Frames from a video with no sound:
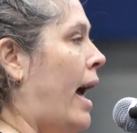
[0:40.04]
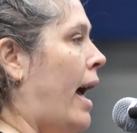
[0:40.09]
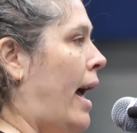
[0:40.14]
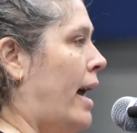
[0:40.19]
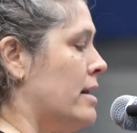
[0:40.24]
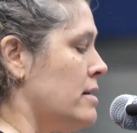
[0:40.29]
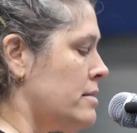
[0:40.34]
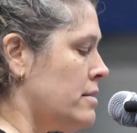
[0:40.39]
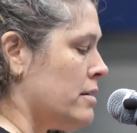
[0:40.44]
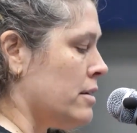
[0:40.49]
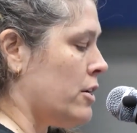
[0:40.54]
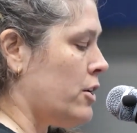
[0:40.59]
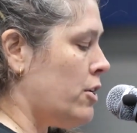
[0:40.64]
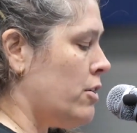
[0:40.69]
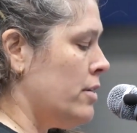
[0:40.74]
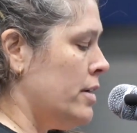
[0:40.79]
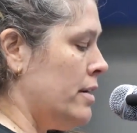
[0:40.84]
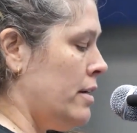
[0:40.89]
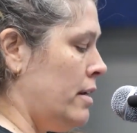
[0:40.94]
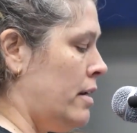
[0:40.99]
As to the
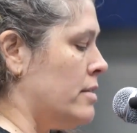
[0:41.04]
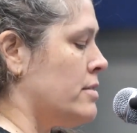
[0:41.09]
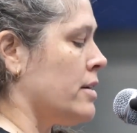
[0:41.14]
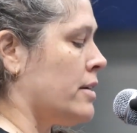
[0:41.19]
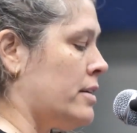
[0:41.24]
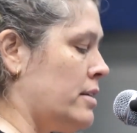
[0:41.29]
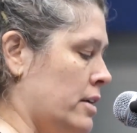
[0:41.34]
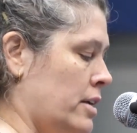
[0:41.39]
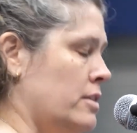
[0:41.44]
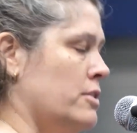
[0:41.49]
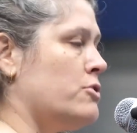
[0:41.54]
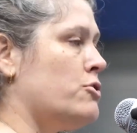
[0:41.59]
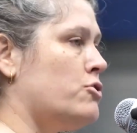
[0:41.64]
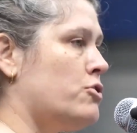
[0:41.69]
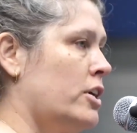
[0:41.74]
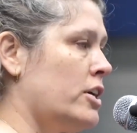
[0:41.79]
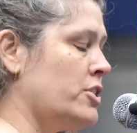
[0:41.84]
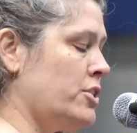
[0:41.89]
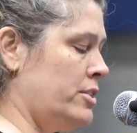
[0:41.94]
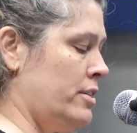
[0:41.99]

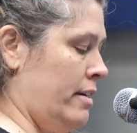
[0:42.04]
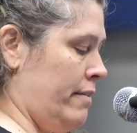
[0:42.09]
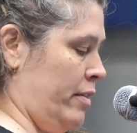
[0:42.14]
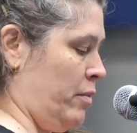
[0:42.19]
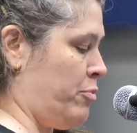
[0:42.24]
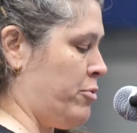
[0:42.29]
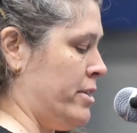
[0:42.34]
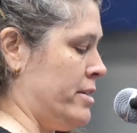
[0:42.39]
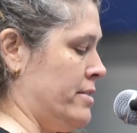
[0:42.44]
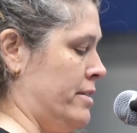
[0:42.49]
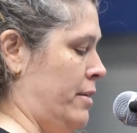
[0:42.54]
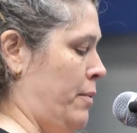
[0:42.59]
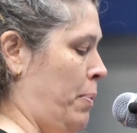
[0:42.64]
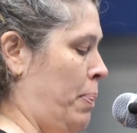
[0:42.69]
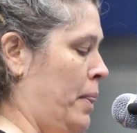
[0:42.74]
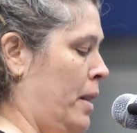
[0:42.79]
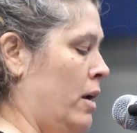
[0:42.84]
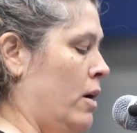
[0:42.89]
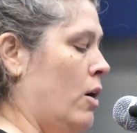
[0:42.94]
construction of the prison,